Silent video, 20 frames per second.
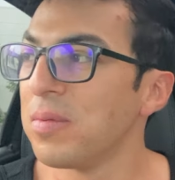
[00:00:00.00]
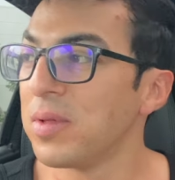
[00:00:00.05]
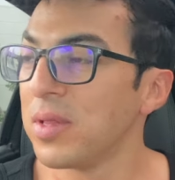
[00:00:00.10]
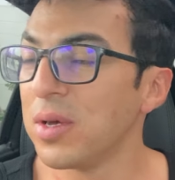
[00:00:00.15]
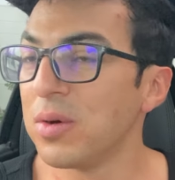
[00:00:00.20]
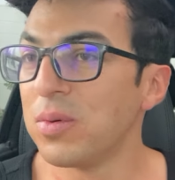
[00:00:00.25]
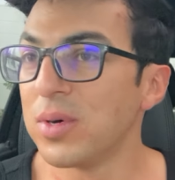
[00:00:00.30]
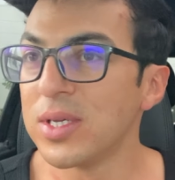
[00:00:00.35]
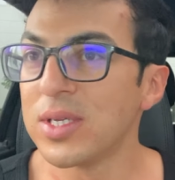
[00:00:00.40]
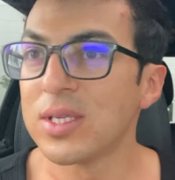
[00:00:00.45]

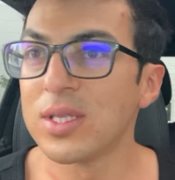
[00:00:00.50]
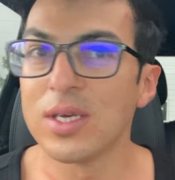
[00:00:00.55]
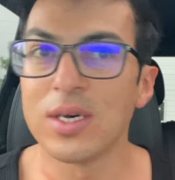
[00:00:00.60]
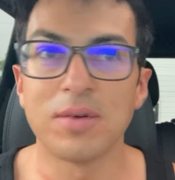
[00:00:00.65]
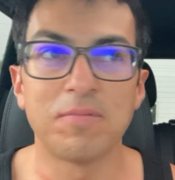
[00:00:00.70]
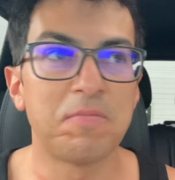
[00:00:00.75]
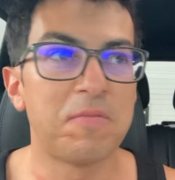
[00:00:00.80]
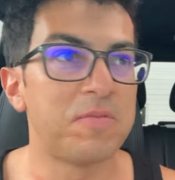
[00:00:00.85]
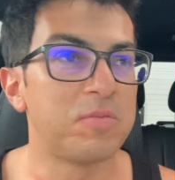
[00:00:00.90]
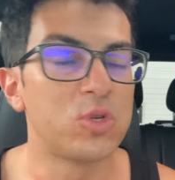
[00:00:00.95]
it was
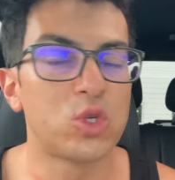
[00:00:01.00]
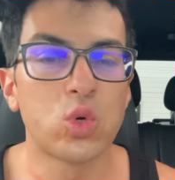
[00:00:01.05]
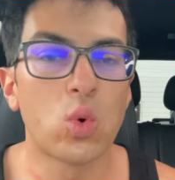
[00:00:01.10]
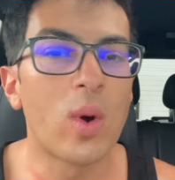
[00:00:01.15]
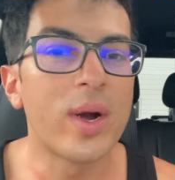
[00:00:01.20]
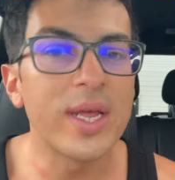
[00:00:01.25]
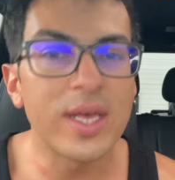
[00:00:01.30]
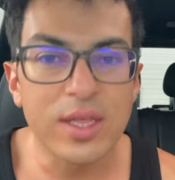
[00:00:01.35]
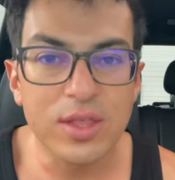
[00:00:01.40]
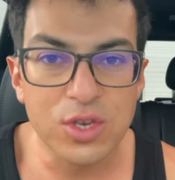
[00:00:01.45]
the
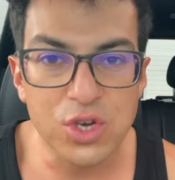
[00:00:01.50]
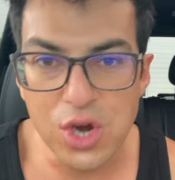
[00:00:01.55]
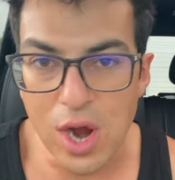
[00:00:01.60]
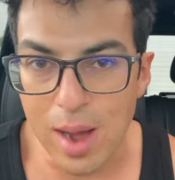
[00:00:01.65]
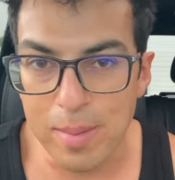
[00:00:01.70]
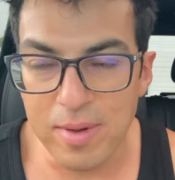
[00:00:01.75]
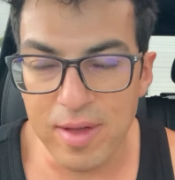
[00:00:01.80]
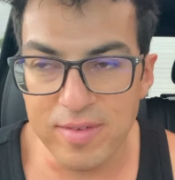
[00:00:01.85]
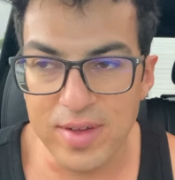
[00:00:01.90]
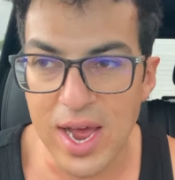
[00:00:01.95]
20th
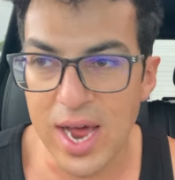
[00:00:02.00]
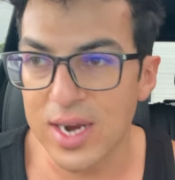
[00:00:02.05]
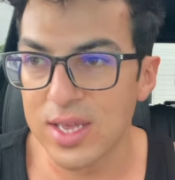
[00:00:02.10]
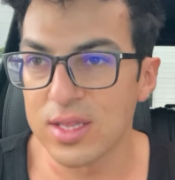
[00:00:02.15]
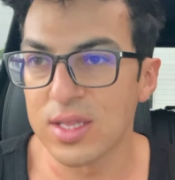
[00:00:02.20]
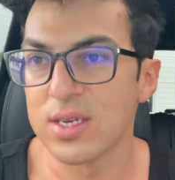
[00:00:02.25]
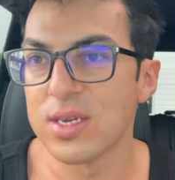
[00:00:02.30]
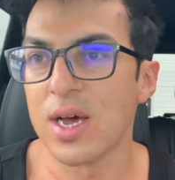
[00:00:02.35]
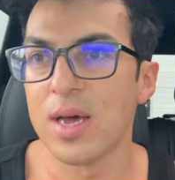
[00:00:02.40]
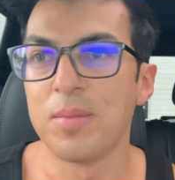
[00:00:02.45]
job I've had
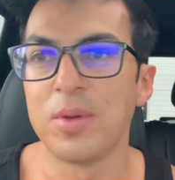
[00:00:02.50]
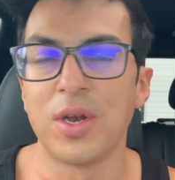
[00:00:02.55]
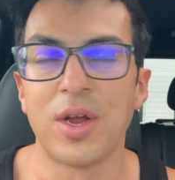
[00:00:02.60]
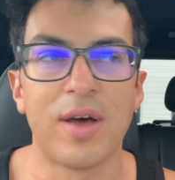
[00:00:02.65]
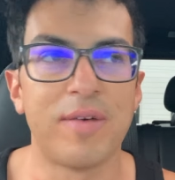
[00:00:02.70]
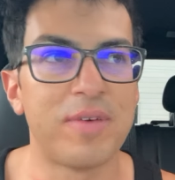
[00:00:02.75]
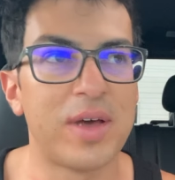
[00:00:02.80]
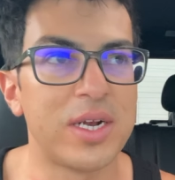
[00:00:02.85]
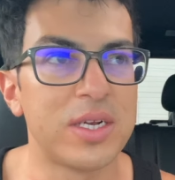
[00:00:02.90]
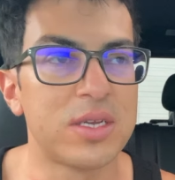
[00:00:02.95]
at the time. You know,
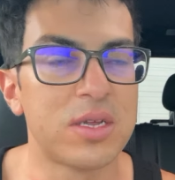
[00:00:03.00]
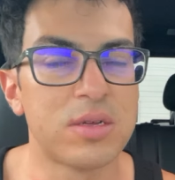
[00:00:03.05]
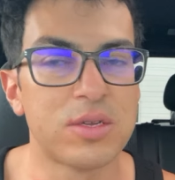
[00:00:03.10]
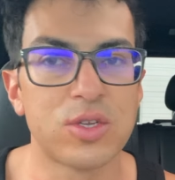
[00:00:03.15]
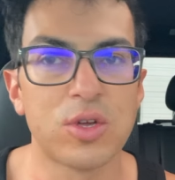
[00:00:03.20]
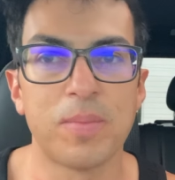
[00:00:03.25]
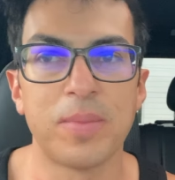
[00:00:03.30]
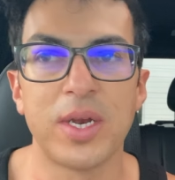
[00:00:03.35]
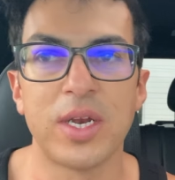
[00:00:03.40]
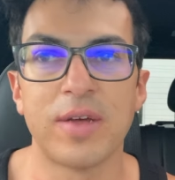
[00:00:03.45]
I've had
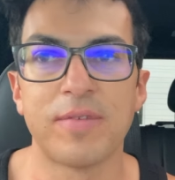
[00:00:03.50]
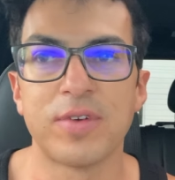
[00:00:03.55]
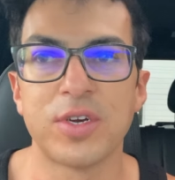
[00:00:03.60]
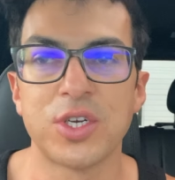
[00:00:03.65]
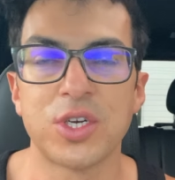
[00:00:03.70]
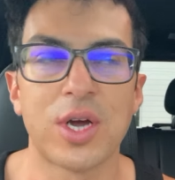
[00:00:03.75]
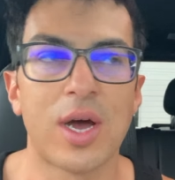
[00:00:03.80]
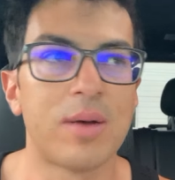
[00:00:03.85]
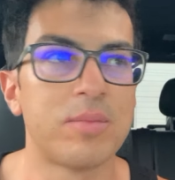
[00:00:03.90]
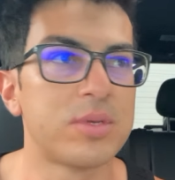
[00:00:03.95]
so many
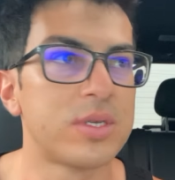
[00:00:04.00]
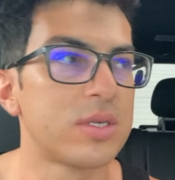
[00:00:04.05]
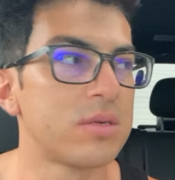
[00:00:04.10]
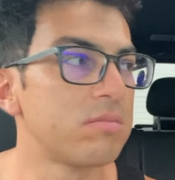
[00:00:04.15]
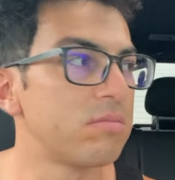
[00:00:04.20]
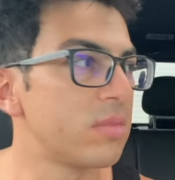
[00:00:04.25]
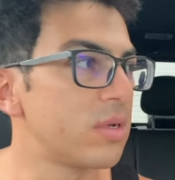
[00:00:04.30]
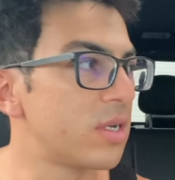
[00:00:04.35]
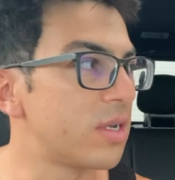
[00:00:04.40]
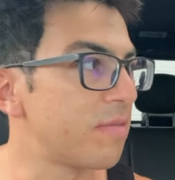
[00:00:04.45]
different jobs,
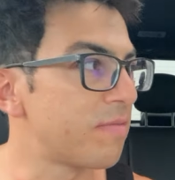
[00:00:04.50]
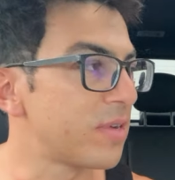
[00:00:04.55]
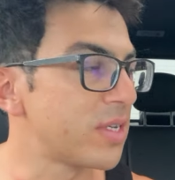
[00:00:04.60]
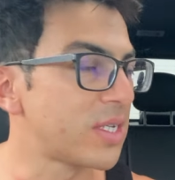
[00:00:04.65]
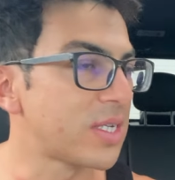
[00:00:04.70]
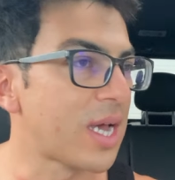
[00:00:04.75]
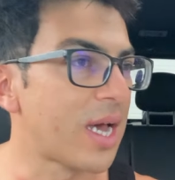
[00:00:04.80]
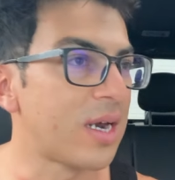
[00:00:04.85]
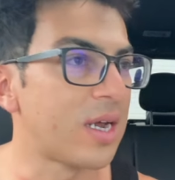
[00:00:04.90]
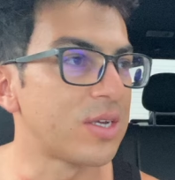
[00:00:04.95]
different
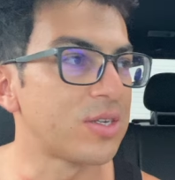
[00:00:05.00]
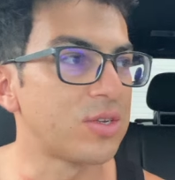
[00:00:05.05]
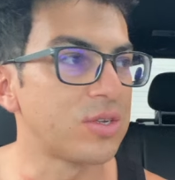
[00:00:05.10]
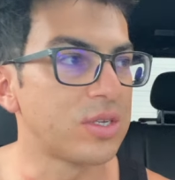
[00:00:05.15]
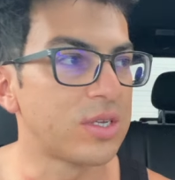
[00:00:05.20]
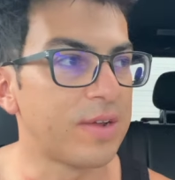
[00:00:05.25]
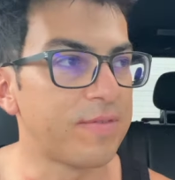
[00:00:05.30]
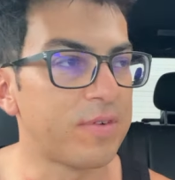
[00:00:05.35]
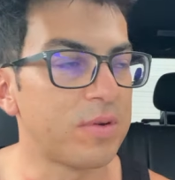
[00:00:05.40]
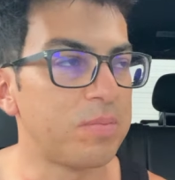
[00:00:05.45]
side
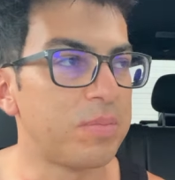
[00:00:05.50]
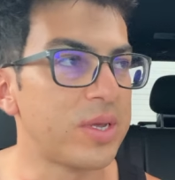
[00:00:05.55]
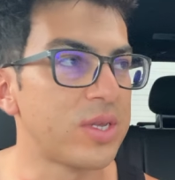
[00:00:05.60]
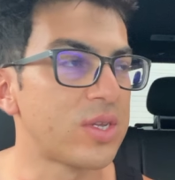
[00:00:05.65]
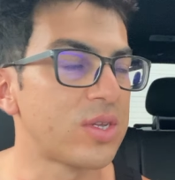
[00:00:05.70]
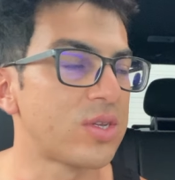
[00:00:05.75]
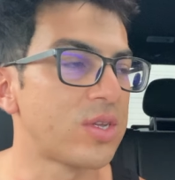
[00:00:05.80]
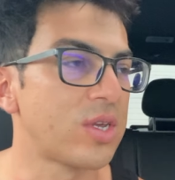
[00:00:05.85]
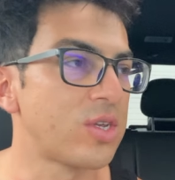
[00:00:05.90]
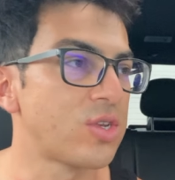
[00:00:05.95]
hustles, different
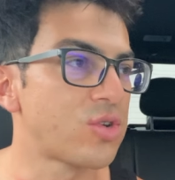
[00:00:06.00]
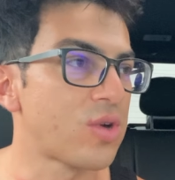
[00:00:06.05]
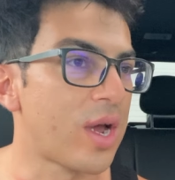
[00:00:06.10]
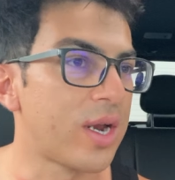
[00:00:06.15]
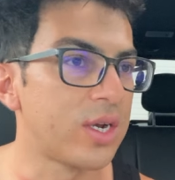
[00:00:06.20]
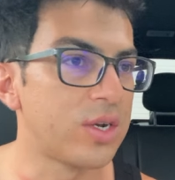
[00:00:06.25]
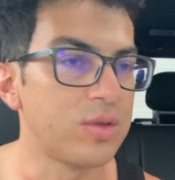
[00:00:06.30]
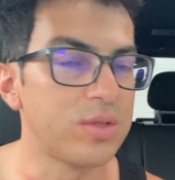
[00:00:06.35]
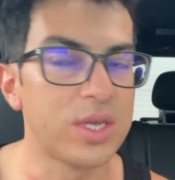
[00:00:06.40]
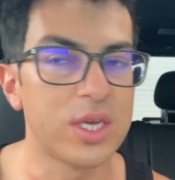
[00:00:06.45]
businesses, try
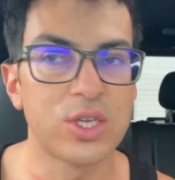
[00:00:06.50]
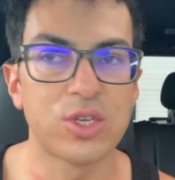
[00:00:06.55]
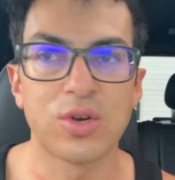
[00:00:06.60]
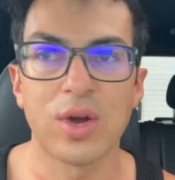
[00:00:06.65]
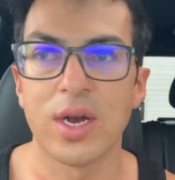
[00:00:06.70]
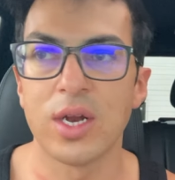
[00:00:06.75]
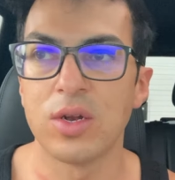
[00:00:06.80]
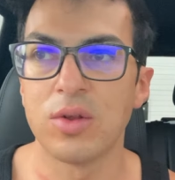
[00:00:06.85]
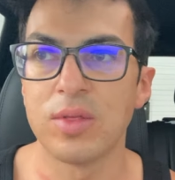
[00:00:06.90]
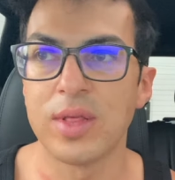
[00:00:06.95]
to do this, try
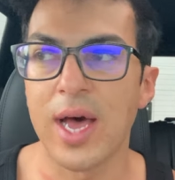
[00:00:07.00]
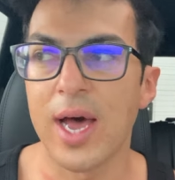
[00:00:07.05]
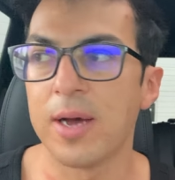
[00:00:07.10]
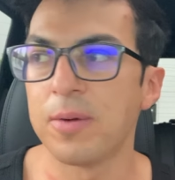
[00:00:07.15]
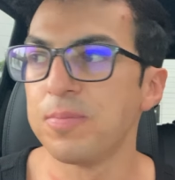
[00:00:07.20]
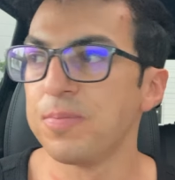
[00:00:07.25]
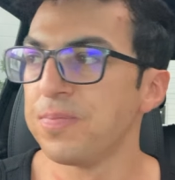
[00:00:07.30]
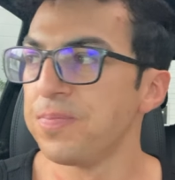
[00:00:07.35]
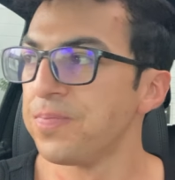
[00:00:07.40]
to do that.